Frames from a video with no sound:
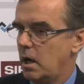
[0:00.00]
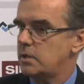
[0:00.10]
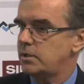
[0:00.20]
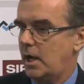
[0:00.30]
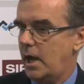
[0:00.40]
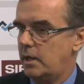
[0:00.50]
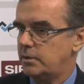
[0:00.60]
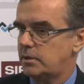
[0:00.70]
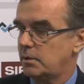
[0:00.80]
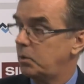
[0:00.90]
us
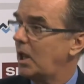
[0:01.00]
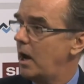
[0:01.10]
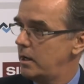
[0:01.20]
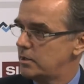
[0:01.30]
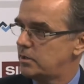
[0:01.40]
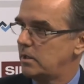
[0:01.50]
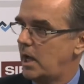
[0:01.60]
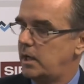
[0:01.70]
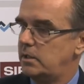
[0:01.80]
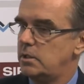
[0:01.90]
as suppliers to
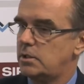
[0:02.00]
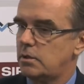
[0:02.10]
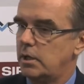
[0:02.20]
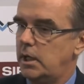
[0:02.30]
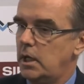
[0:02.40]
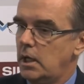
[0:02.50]
that industry